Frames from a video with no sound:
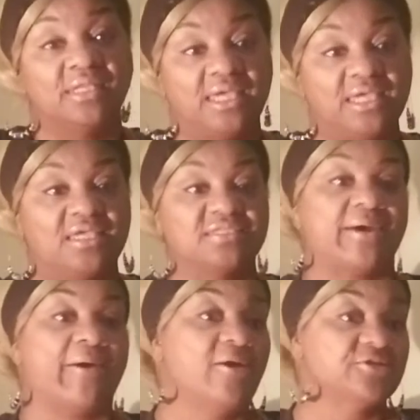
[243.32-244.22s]
is
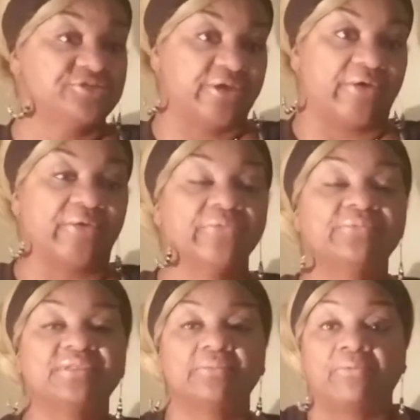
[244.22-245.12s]
also
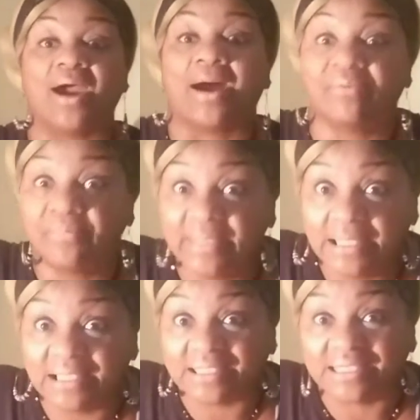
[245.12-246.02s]

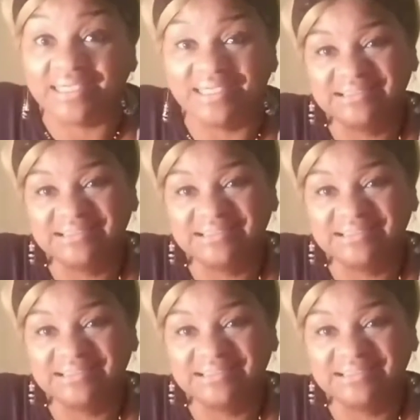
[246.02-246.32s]
probability.